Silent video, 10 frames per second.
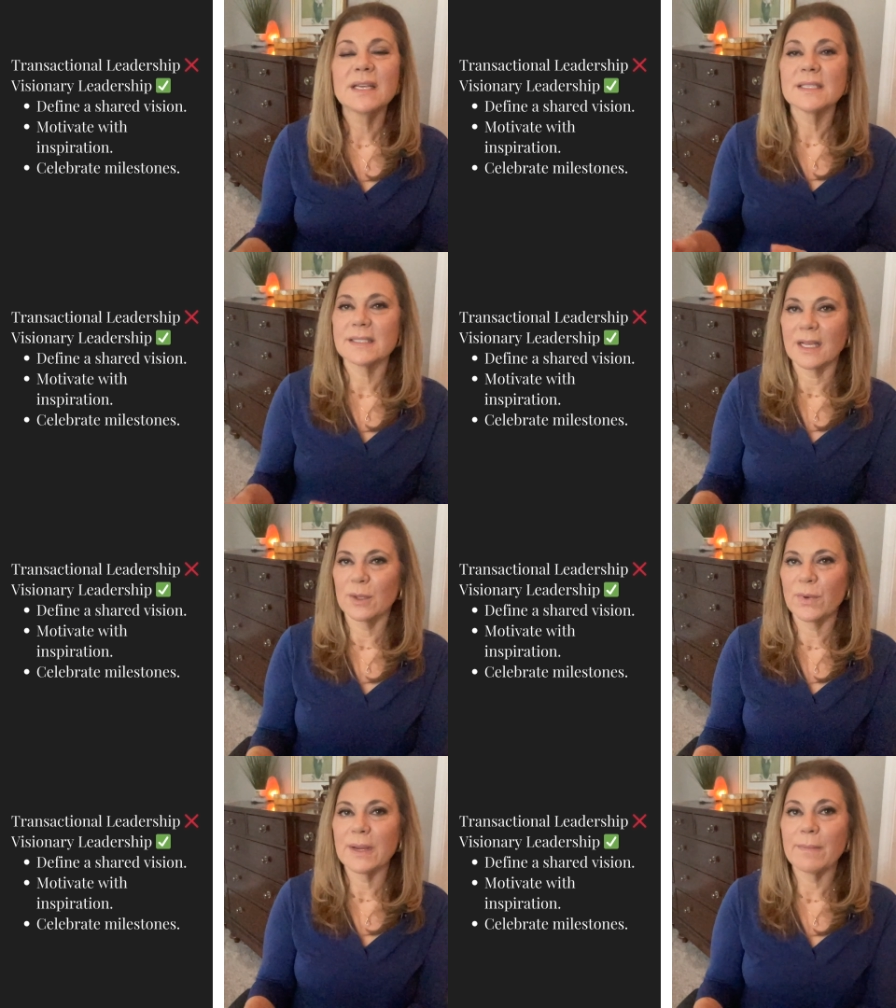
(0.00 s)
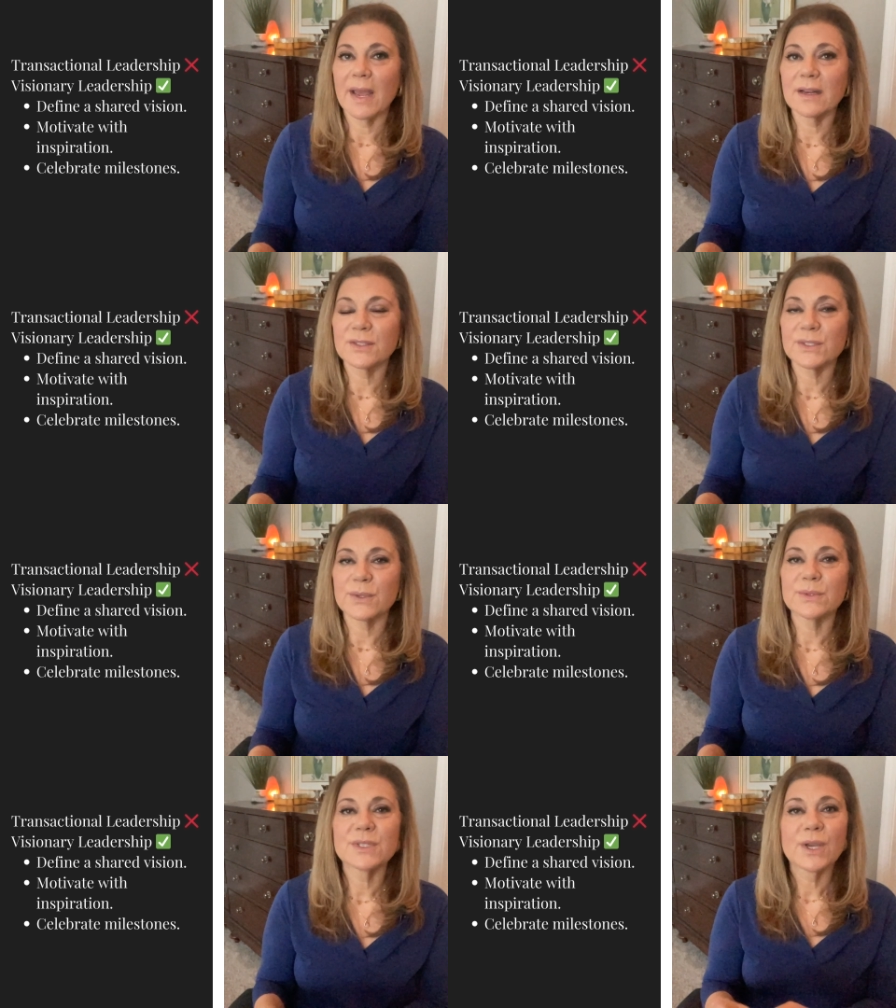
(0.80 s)
Celebrate
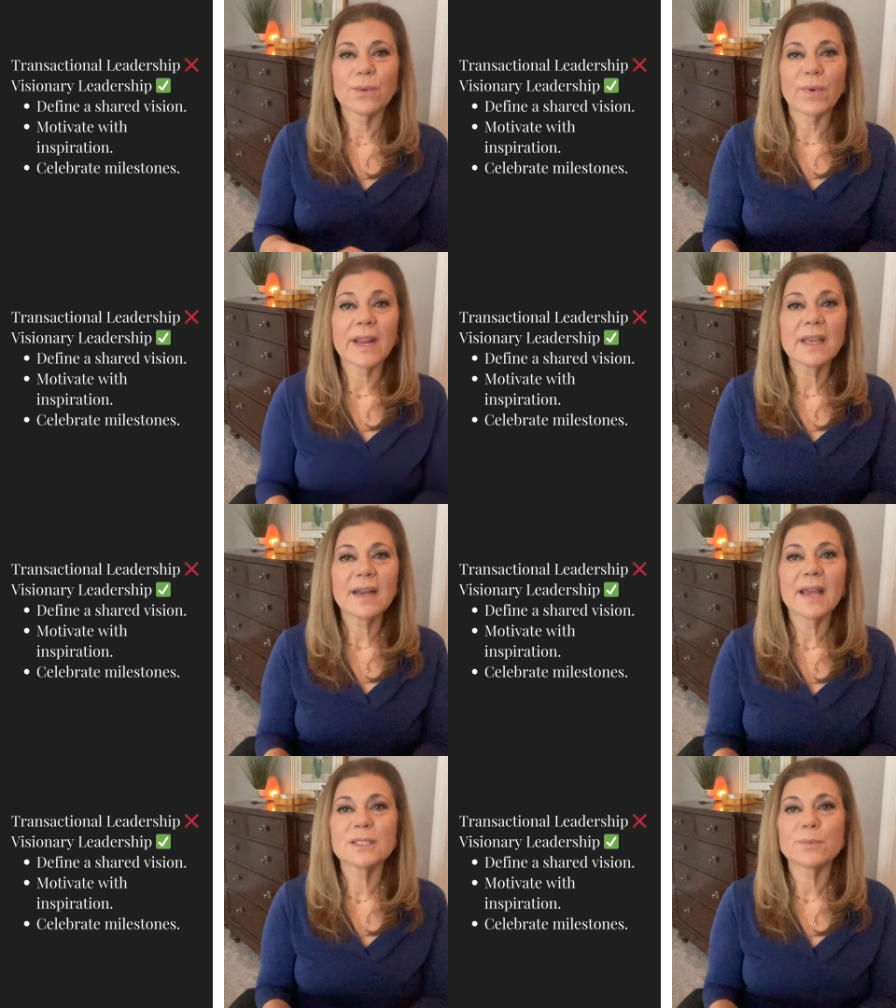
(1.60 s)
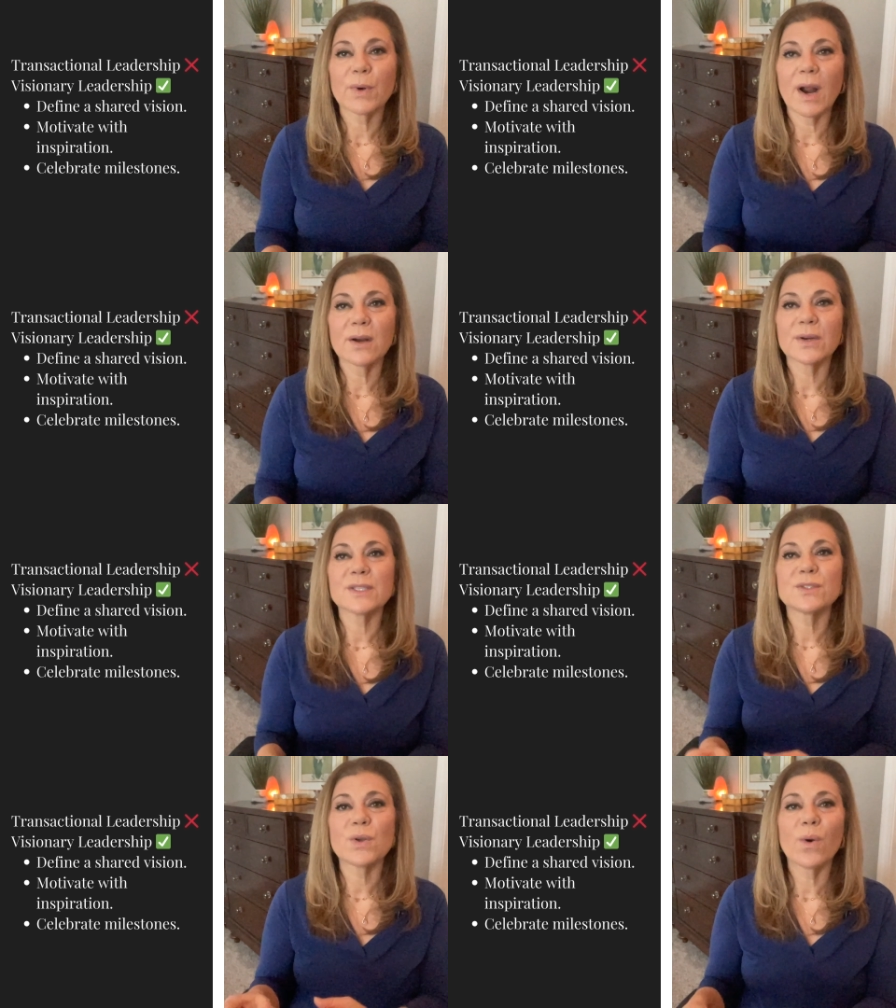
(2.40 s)
milestones. Recognize
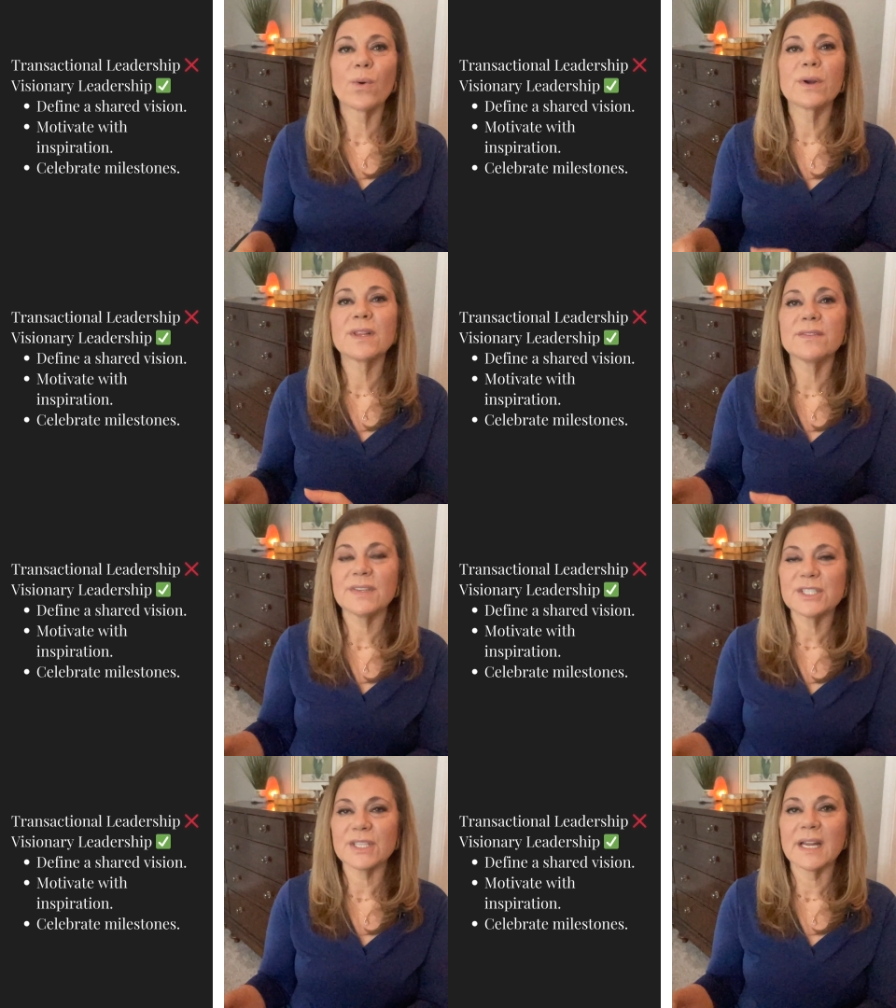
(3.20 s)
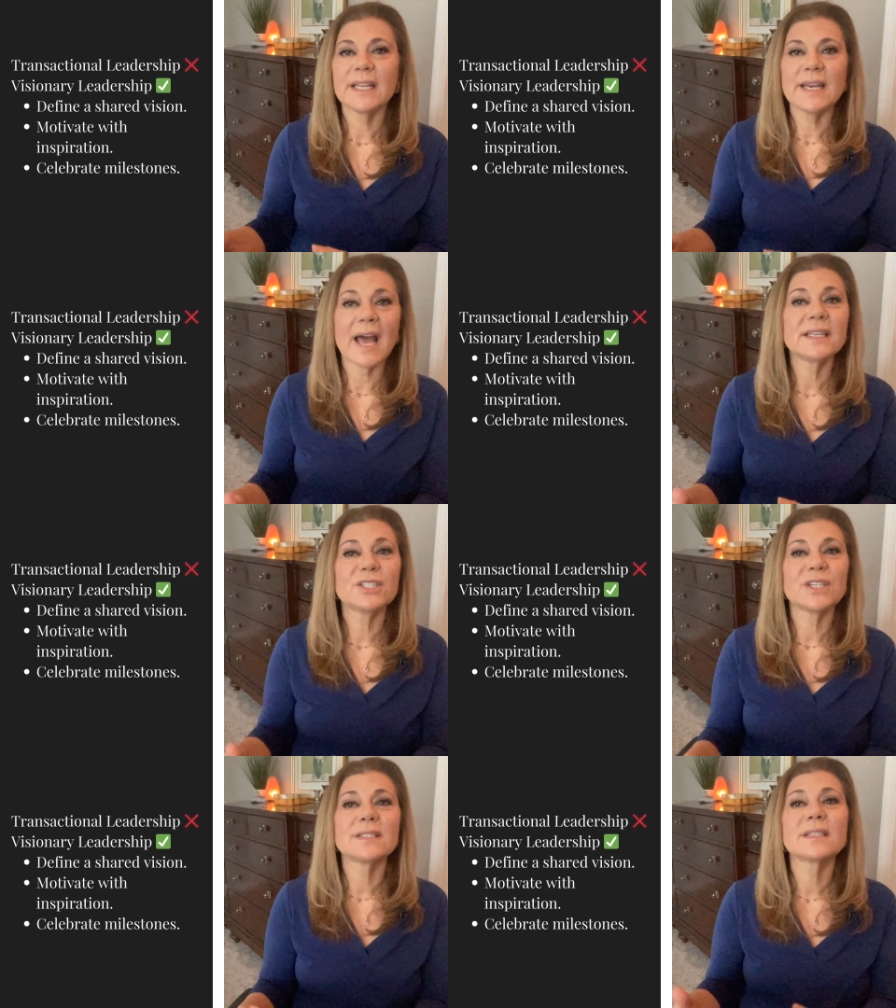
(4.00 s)
progress toward the vision, not
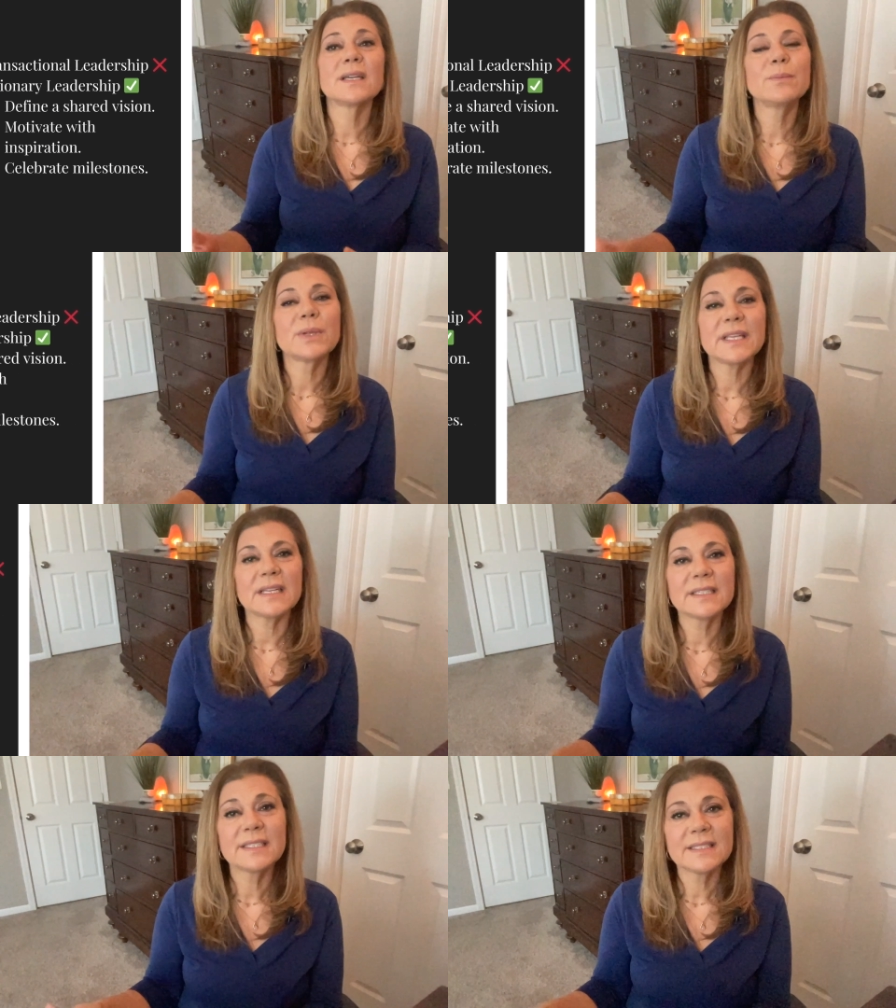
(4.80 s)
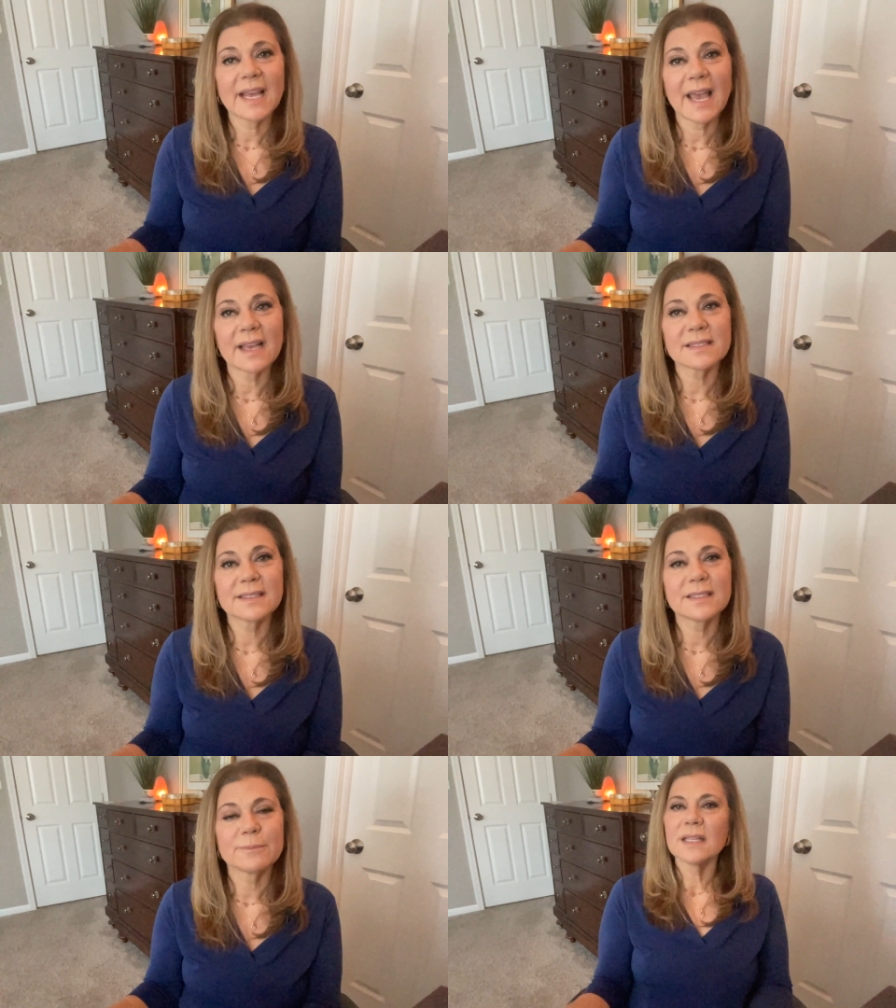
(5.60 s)
just completed tasks.